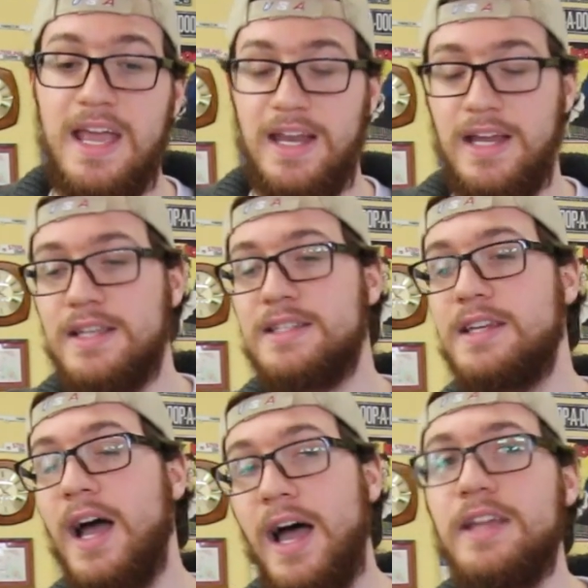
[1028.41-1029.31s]
It is
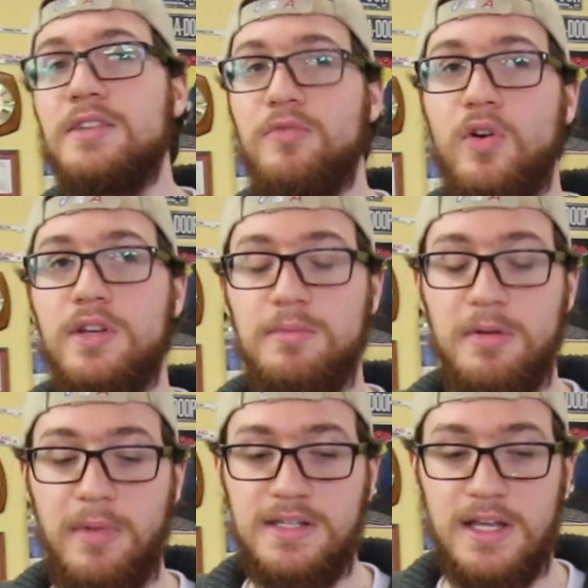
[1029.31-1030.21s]
kind of going to be
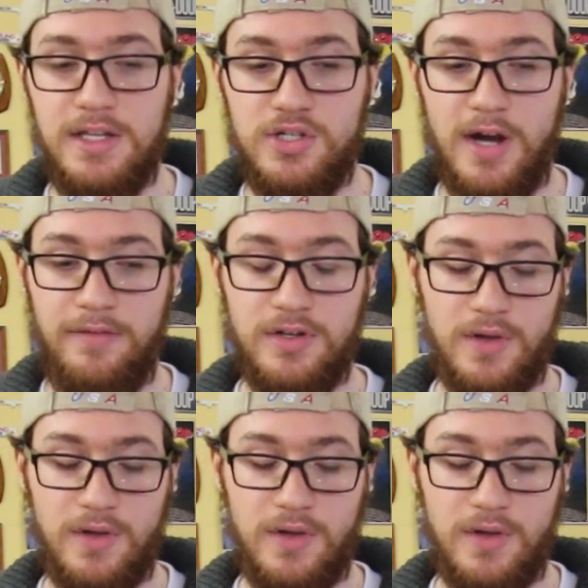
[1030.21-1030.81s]
my daily driver,